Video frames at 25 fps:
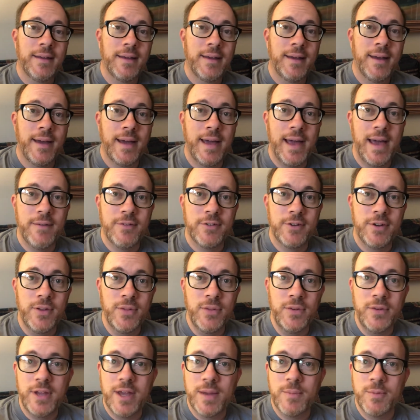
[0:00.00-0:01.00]
I have
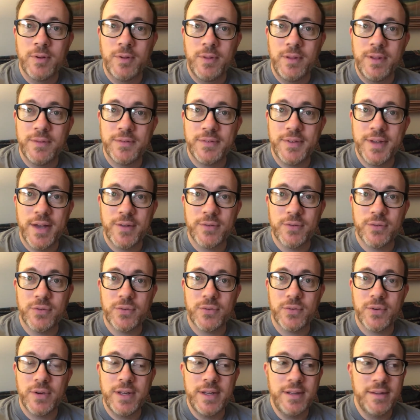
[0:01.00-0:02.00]
another neighbor that lives down the
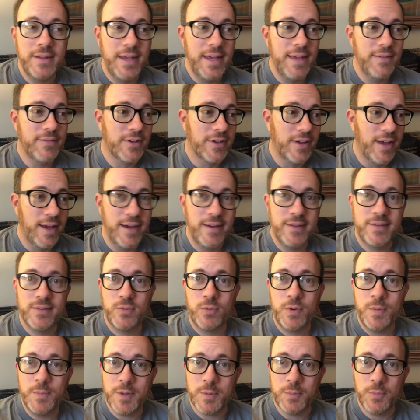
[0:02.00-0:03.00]
street. They have a nice
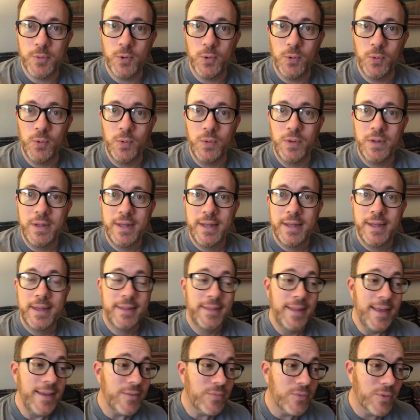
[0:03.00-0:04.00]
swimming pool.
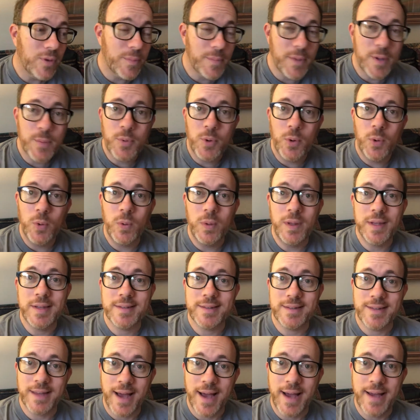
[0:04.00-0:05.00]
And that swimming pool is
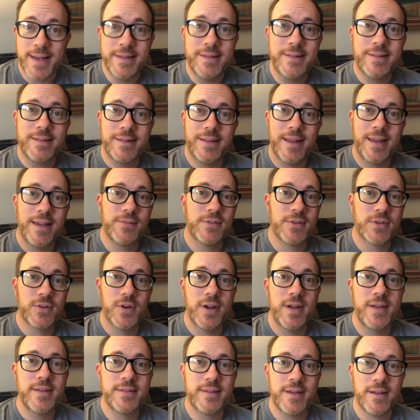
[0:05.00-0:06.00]
nice, and they have a
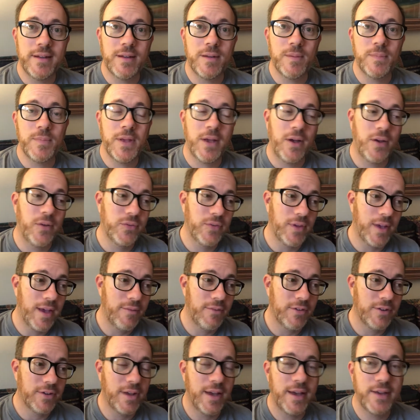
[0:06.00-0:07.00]
great setup. They also have
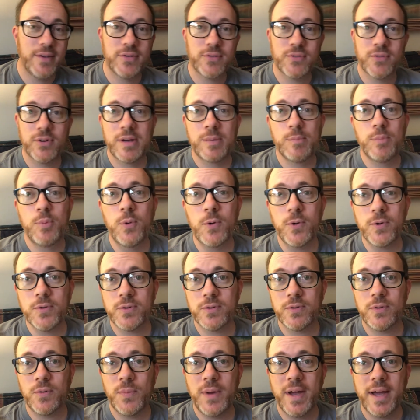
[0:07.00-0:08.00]
a nice screen porch
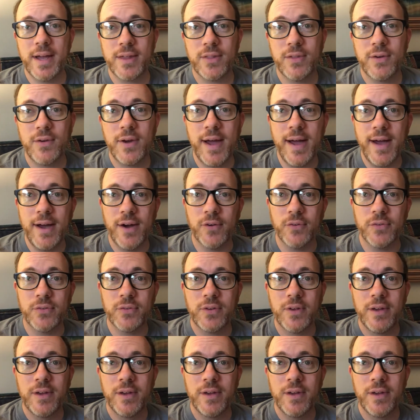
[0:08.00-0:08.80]
on the back of their house.